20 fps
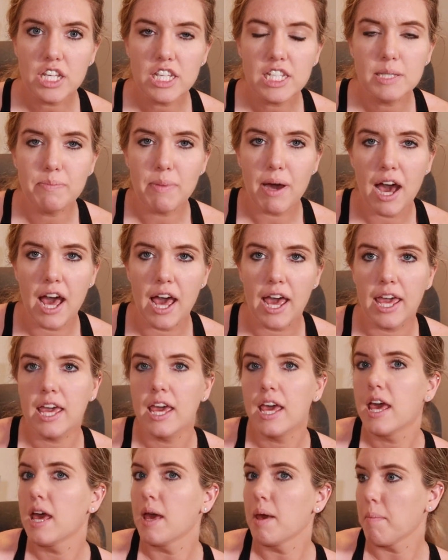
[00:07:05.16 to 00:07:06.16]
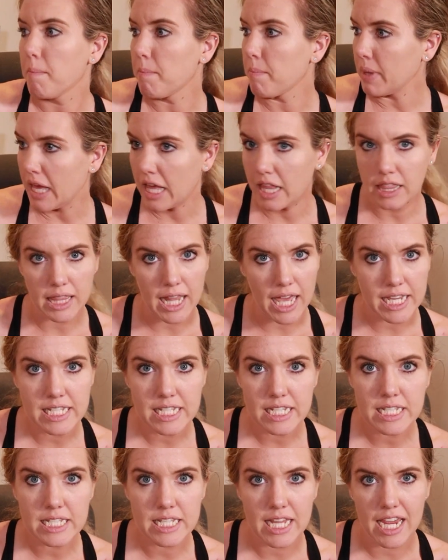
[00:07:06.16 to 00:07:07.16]
this by
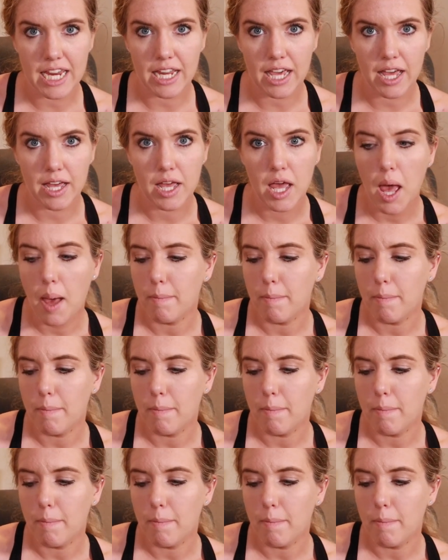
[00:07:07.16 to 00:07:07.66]
collecting data,